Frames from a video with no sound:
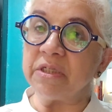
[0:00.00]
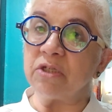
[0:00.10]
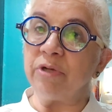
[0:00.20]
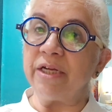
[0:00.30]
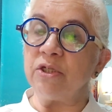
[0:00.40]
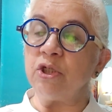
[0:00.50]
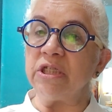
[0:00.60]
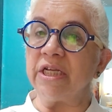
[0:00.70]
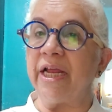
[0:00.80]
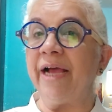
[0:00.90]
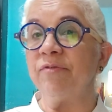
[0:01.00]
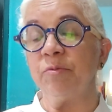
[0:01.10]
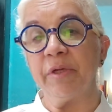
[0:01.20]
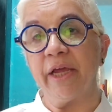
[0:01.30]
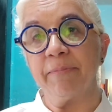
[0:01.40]
tips and strategies that
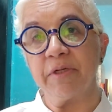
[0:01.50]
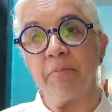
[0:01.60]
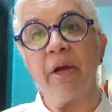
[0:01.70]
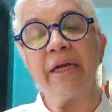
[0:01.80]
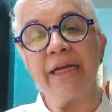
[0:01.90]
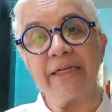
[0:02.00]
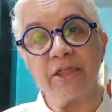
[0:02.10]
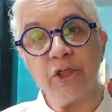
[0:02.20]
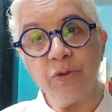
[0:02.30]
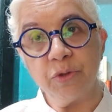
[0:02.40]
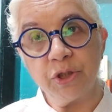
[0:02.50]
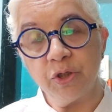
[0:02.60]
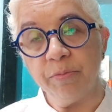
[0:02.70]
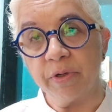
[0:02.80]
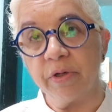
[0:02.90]
have to be kept in mind as a
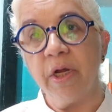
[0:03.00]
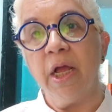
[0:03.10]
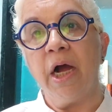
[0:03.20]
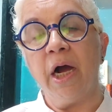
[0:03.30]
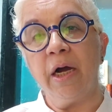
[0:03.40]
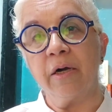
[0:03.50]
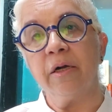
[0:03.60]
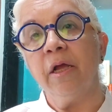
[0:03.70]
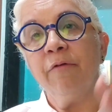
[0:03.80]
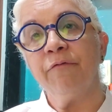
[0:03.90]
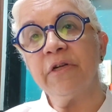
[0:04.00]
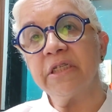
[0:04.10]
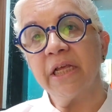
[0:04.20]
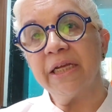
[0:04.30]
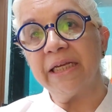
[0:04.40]
YouTuber are:
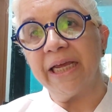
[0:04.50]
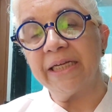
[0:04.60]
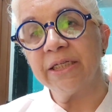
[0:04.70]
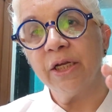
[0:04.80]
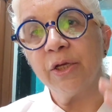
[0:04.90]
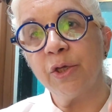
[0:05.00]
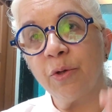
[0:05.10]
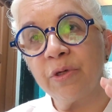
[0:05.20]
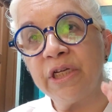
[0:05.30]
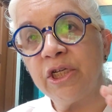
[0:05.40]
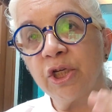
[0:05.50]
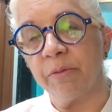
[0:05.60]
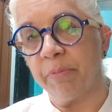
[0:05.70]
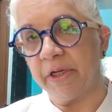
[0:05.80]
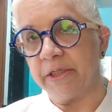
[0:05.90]
first, get your
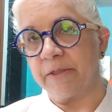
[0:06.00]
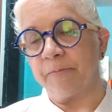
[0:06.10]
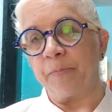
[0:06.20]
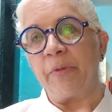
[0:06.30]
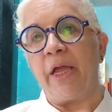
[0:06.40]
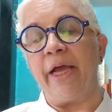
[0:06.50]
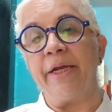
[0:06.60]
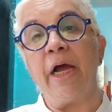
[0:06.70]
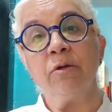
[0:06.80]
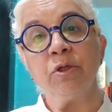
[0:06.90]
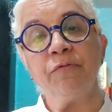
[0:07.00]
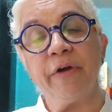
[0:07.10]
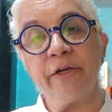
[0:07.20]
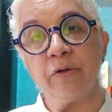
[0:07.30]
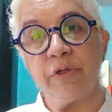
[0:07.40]
niche in place. And how do
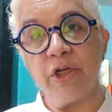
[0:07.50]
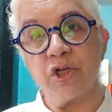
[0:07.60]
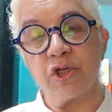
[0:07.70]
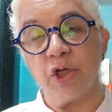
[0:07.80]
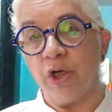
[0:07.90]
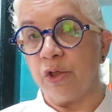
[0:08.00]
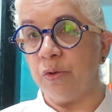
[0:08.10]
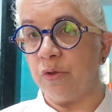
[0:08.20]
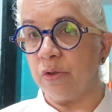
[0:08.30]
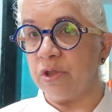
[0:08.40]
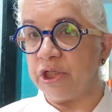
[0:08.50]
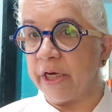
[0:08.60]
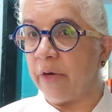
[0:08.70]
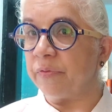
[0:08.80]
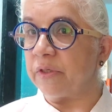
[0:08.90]
you find your niche? You're going
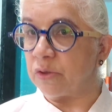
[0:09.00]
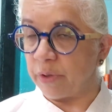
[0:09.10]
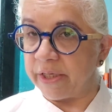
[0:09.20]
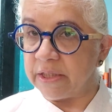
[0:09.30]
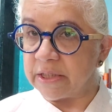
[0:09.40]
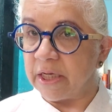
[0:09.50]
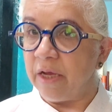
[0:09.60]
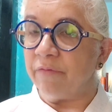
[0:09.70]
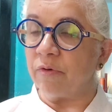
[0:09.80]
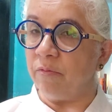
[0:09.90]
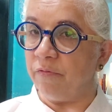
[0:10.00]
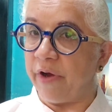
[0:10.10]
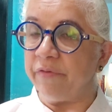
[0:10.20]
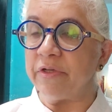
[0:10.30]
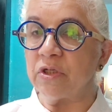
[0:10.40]
to check out the trends
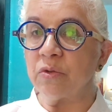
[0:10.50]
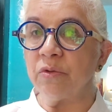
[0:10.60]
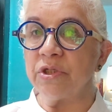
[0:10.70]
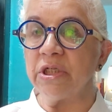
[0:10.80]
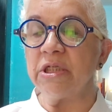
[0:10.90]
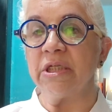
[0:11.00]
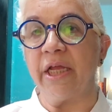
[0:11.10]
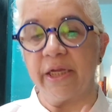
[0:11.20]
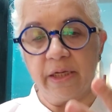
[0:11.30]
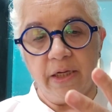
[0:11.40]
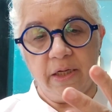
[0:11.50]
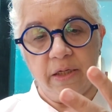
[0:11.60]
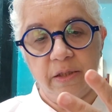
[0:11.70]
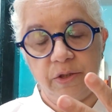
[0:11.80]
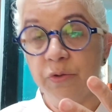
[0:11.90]
from various sources like
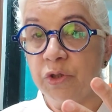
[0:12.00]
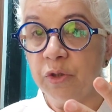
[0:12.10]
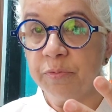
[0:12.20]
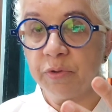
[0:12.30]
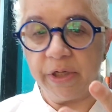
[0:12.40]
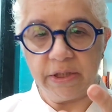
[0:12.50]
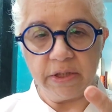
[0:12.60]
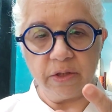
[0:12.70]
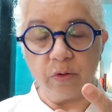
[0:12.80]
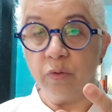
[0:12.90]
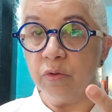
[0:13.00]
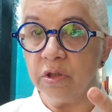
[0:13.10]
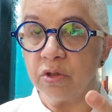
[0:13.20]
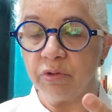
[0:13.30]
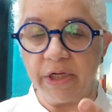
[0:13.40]
YouTube trends,
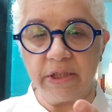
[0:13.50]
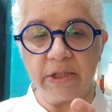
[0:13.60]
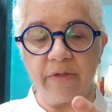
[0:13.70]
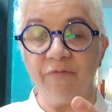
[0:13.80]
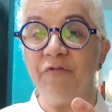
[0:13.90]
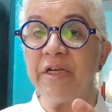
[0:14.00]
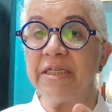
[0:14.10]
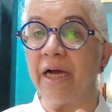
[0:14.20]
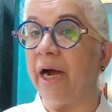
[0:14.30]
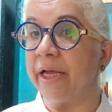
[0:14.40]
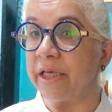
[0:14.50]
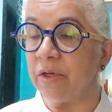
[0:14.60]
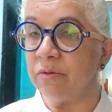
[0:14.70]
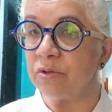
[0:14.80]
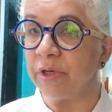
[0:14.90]
Google trends,
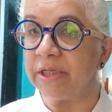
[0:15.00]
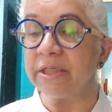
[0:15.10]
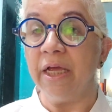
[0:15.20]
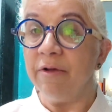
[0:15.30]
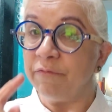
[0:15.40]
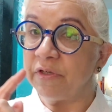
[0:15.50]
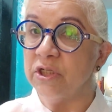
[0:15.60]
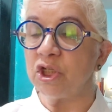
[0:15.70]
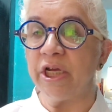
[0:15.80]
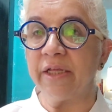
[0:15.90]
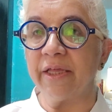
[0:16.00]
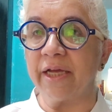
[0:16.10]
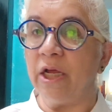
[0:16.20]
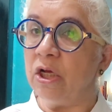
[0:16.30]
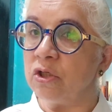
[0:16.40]
vidIQ trends. First,
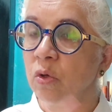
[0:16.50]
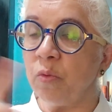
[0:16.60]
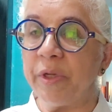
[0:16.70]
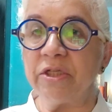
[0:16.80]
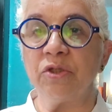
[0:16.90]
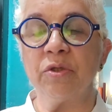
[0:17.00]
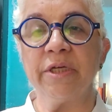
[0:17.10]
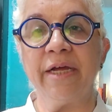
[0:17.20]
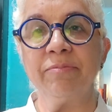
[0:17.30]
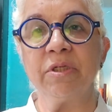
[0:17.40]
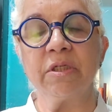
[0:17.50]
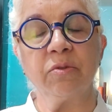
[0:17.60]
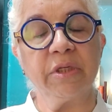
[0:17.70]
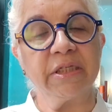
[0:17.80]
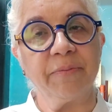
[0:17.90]
check that. Don't waste your time
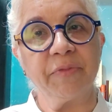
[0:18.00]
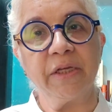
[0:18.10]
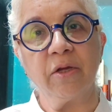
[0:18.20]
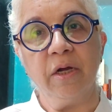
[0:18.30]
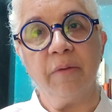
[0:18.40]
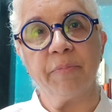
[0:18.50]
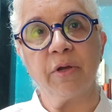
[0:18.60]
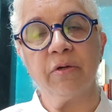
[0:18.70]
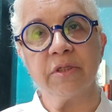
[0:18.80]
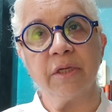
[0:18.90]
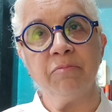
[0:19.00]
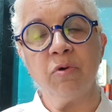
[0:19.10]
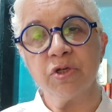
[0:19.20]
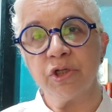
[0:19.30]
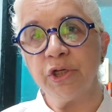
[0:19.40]
just doing something because
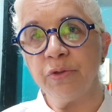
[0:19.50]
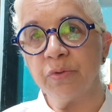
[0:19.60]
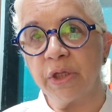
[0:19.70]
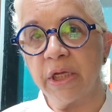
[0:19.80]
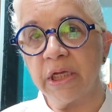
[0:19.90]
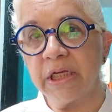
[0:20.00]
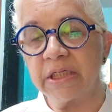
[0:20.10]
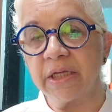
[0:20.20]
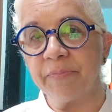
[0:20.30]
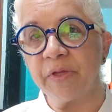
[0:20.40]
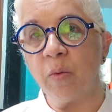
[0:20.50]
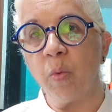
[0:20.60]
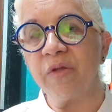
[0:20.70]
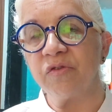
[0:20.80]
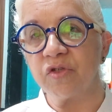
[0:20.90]
emotionally you think it's
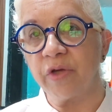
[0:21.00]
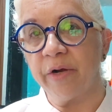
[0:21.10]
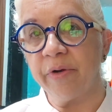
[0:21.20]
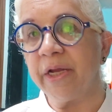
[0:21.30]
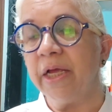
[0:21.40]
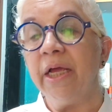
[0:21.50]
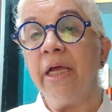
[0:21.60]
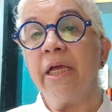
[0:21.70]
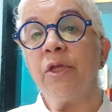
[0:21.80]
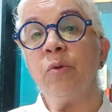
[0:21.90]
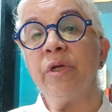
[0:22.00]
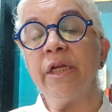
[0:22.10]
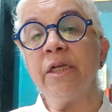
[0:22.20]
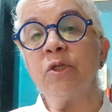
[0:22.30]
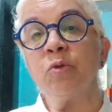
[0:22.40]
something worth sharing.
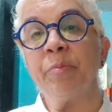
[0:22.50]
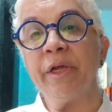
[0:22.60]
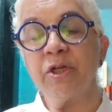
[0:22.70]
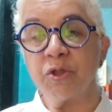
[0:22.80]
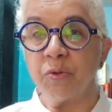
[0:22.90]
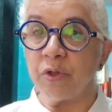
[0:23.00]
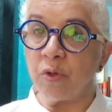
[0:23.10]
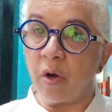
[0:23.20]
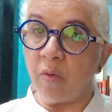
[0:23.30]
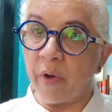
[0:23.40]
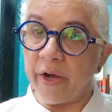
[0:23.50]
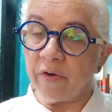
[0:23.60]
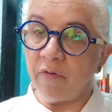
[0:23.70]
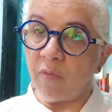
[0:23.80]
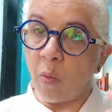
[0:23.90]
You need to make sure you're
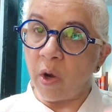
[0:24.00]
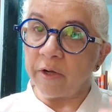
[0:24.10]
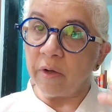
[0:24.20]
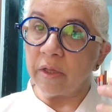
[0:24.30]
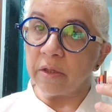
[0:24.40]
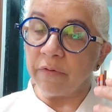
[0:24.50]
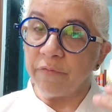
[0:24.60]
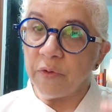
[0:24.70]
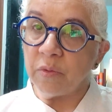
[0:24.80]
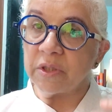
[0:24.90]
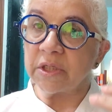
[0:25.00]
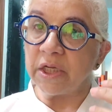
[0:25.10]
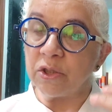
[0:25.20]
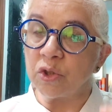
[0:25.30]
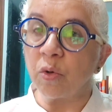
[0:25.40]
aware of what the
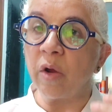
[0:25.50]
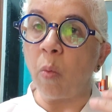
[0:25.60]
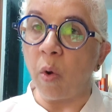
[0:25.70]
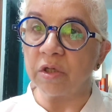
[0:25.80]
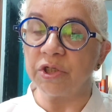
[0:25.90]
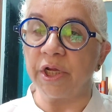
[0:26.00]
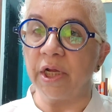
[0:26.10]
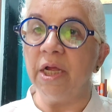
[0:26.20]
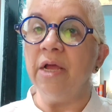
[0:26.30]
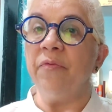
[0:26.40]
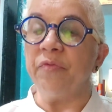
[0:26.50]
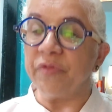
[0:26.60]
viewers enjoy watching.